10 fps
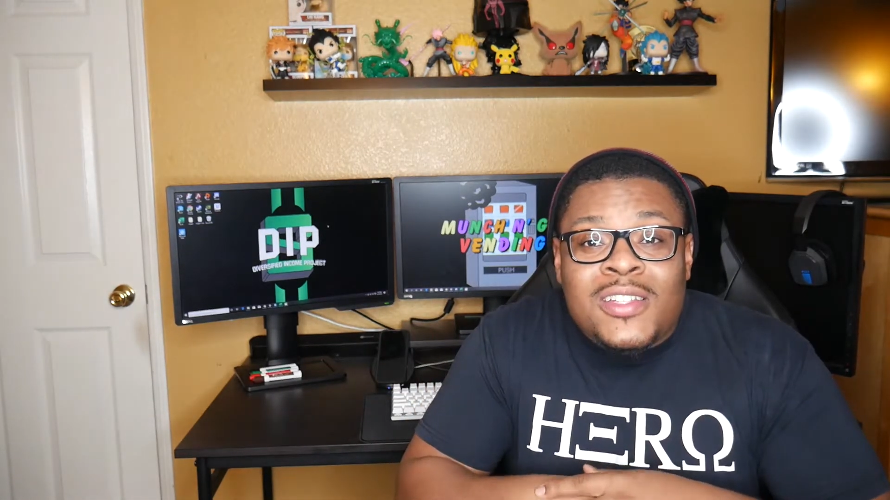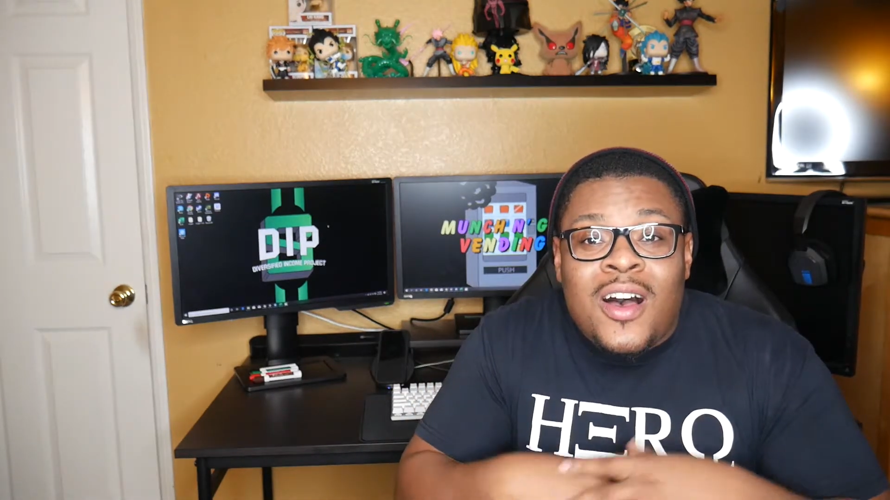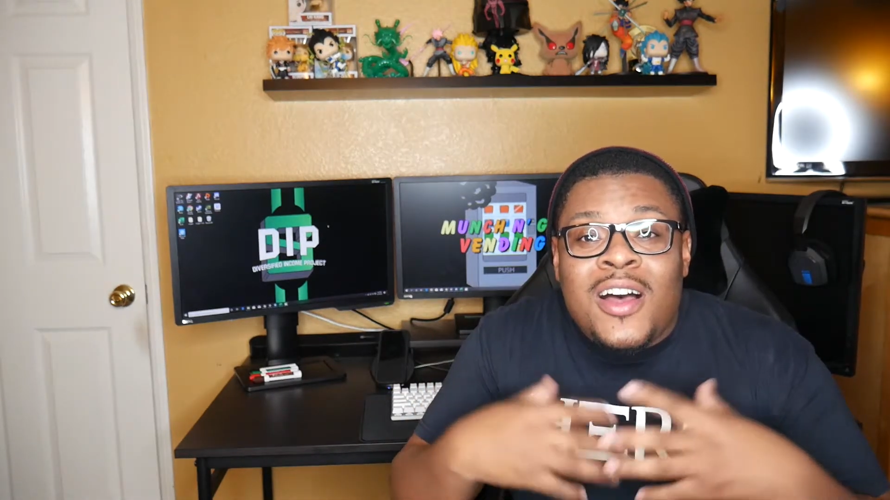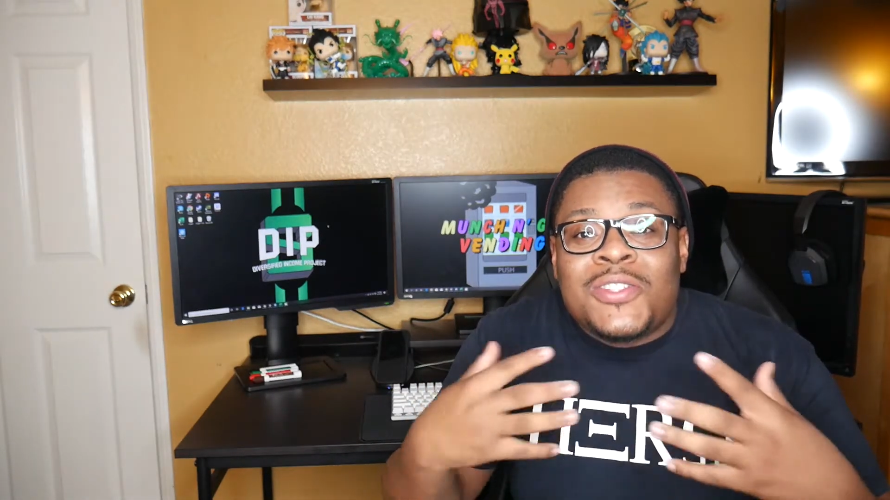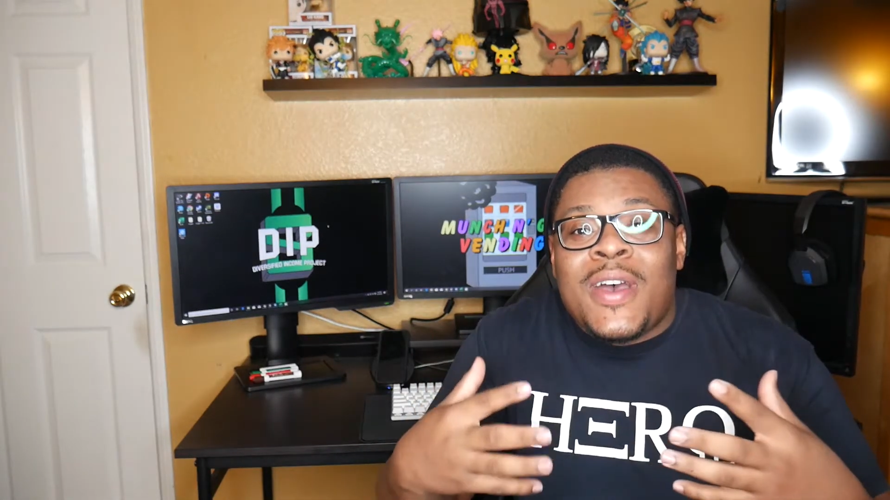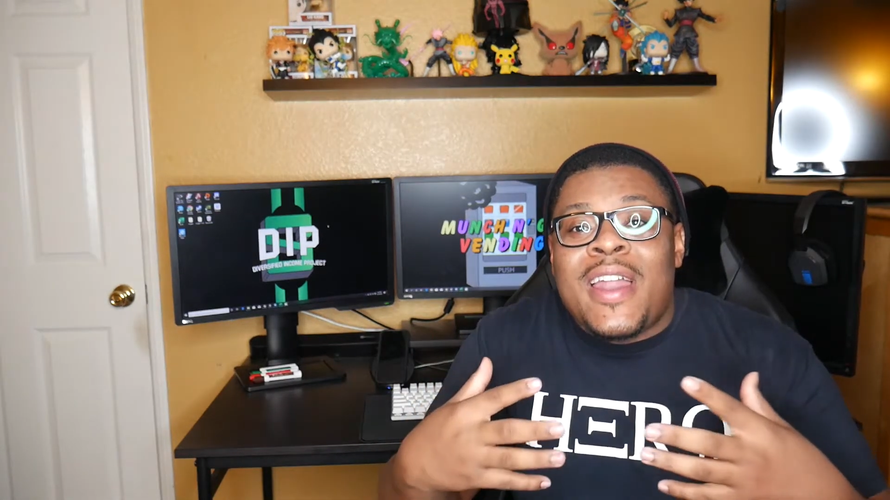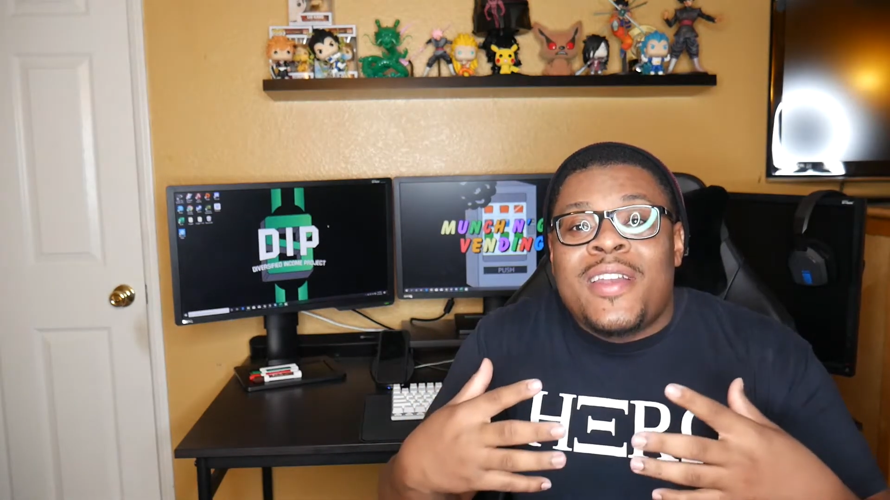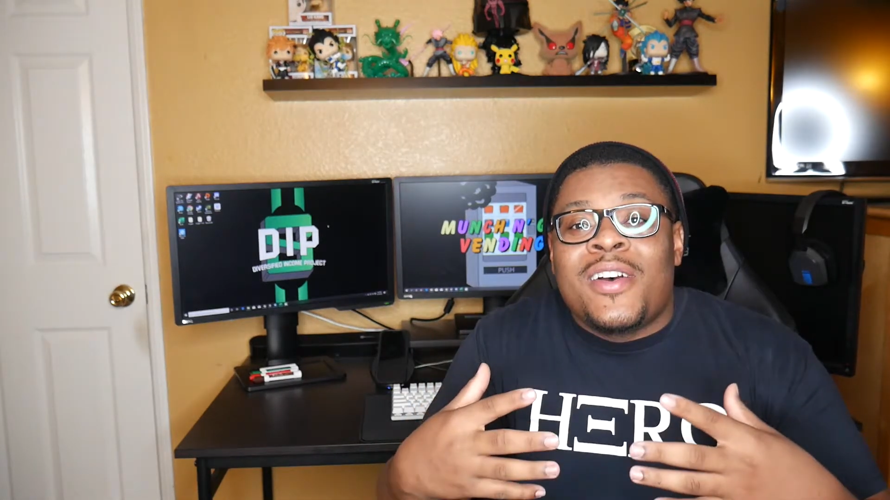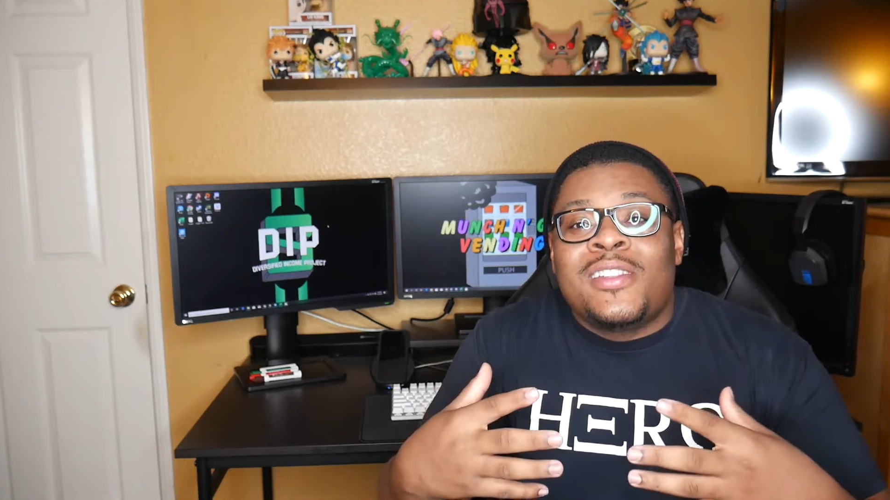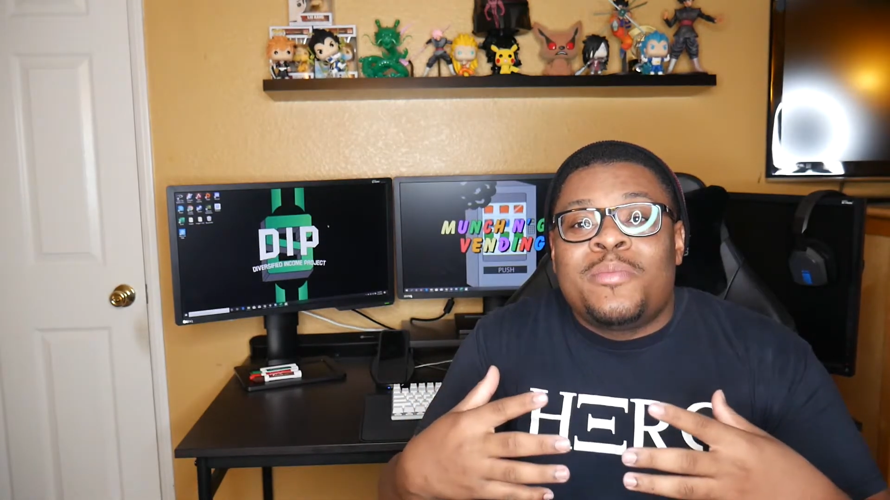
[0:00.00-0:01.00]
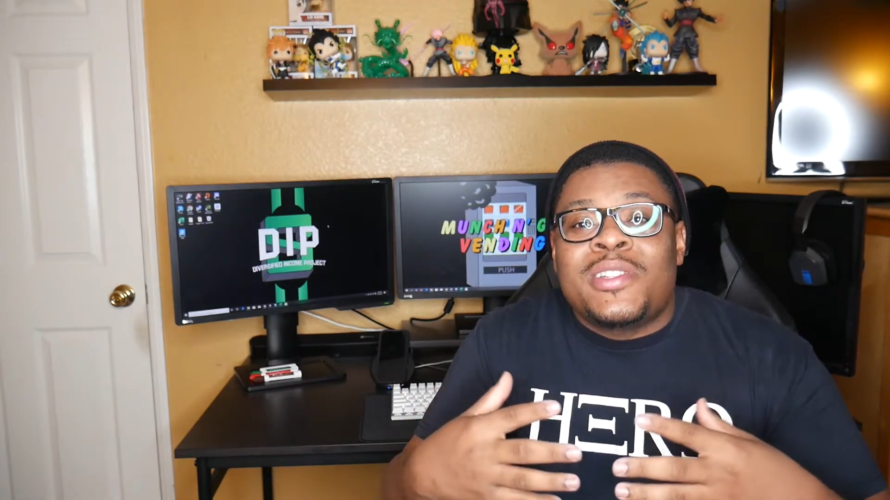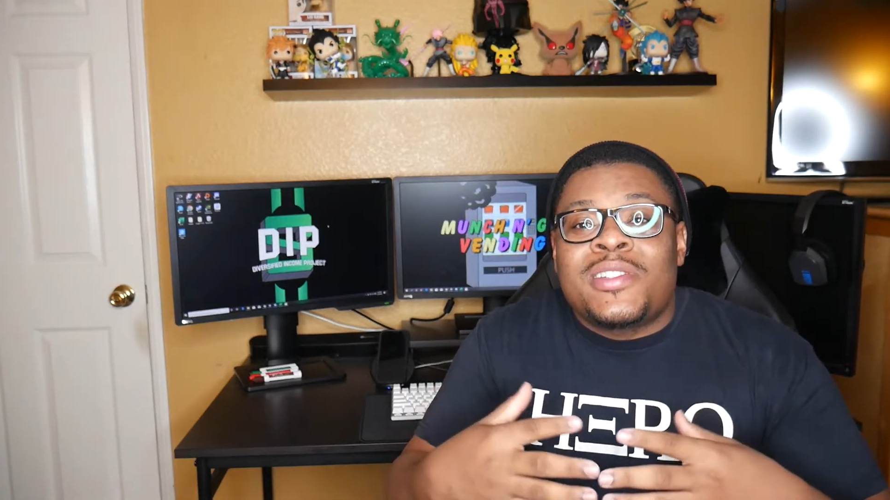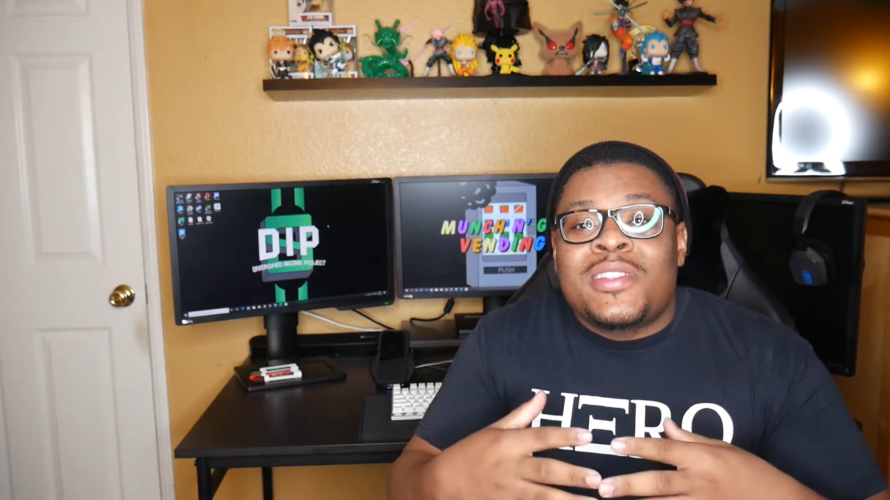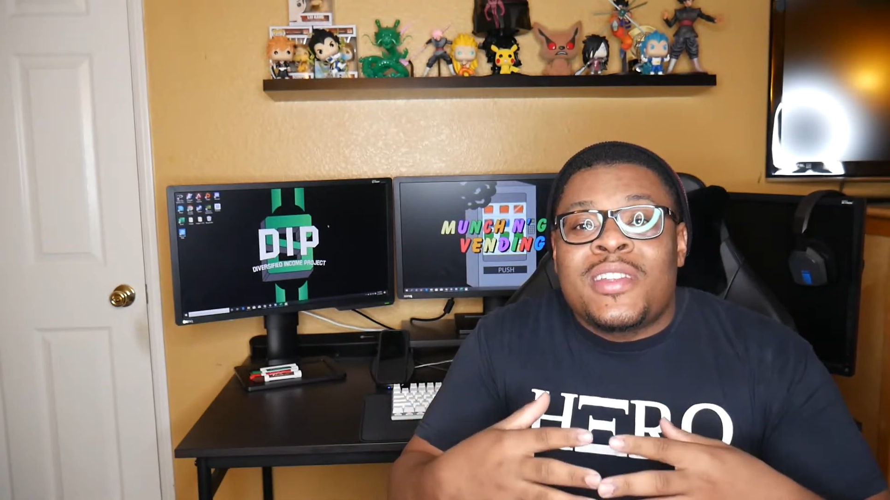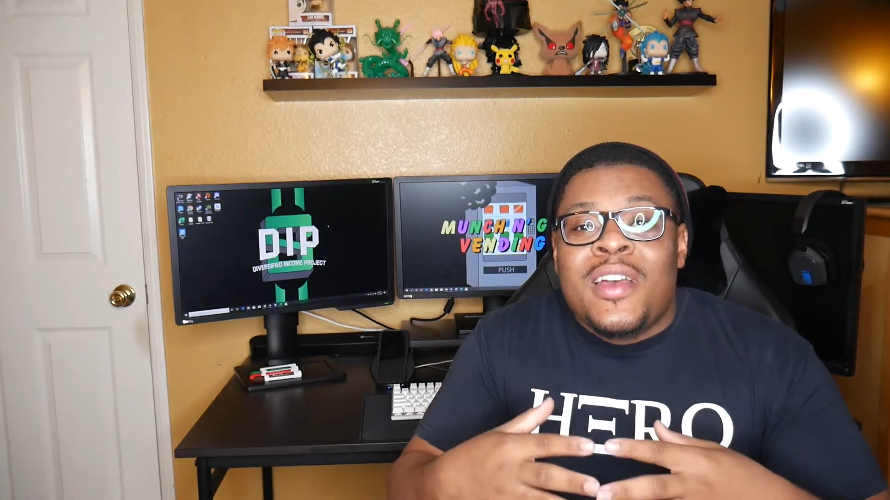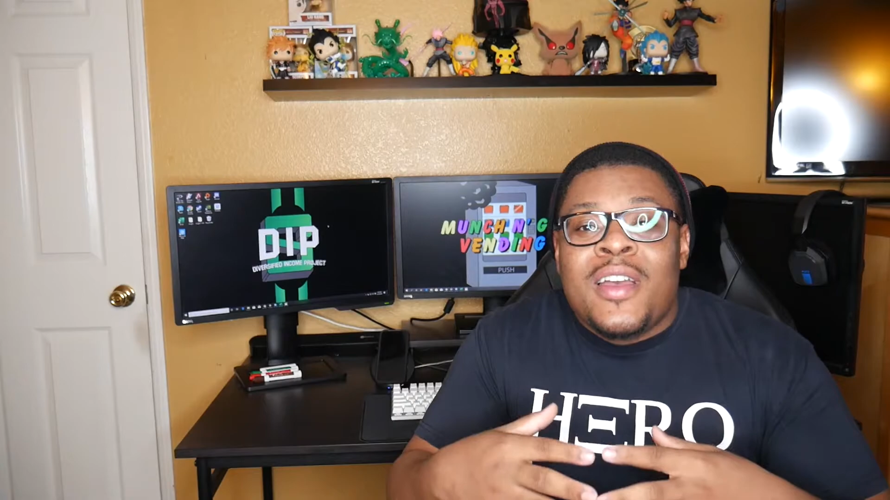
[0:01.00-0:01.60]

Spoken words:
I also had another business.